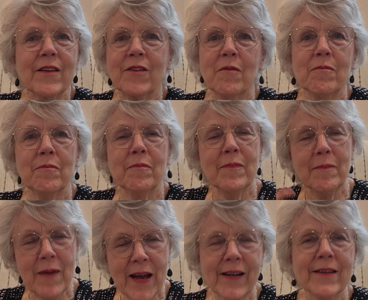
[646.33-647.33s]
The
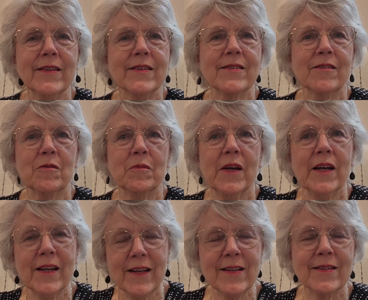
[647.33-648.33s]
mechanism
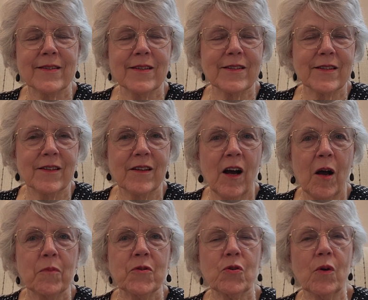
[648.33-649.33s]
isn't
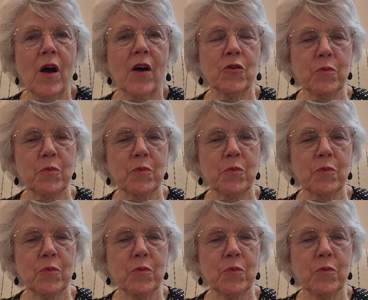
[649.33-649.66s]
up to us,